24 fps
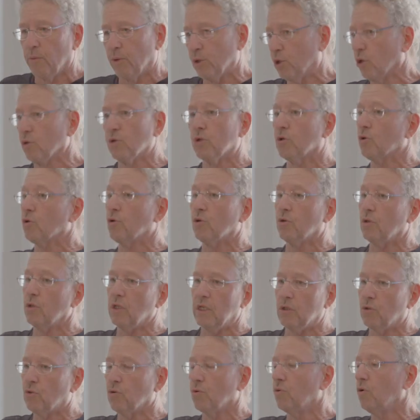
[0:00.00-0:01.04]
We don't
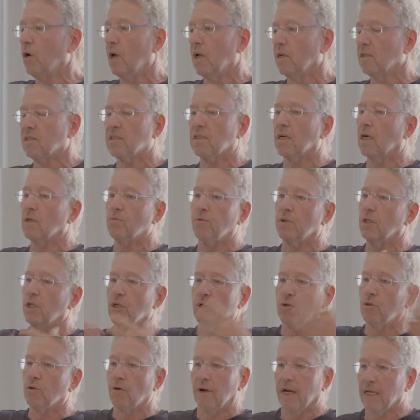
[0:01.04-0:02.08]
need to start with a
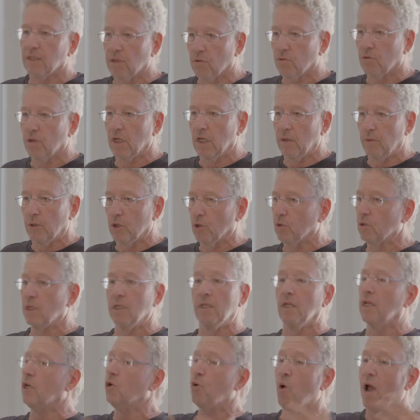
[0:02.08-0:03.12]
new directory. We don't
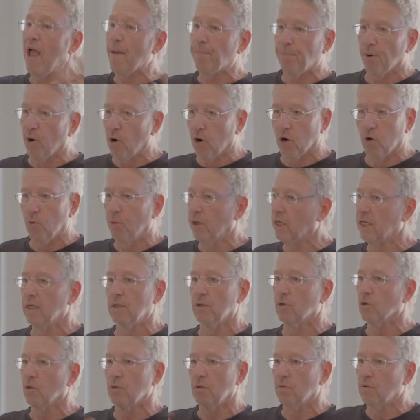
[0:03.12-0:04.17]
need a new epoch. We
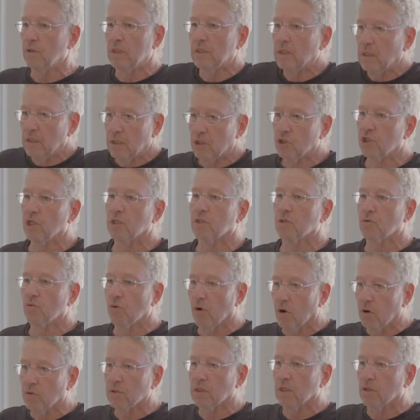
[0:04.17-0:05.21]
need, it just
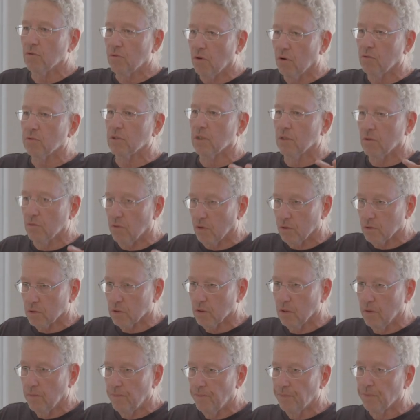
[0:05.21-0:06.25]
grows and grows and
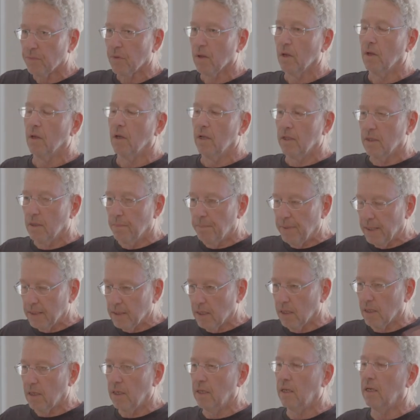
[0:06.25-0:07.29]
grows
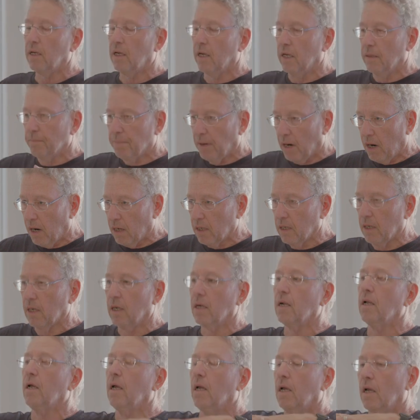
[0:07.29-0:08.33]
independently, in
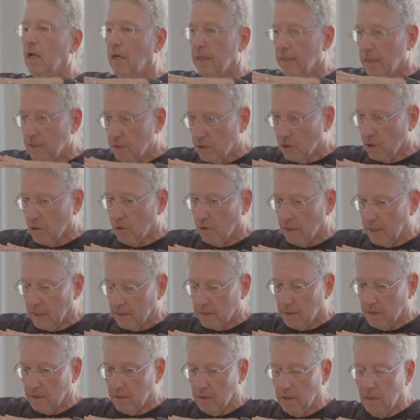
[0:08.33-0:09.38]
parallel, and
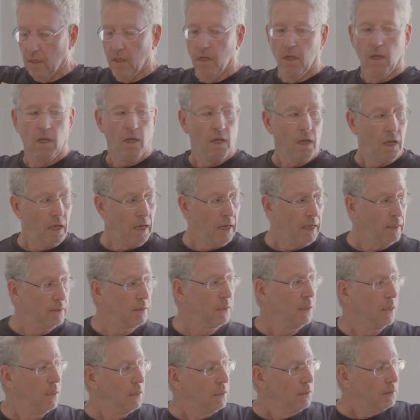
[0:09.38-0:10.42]
interconnected.
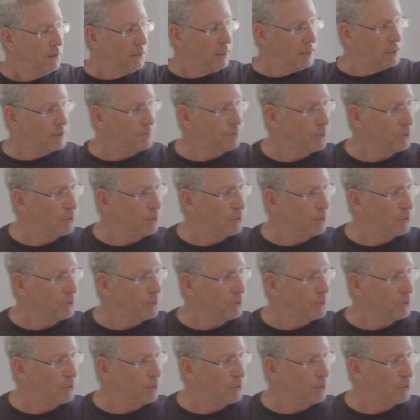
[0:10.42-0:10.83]
And these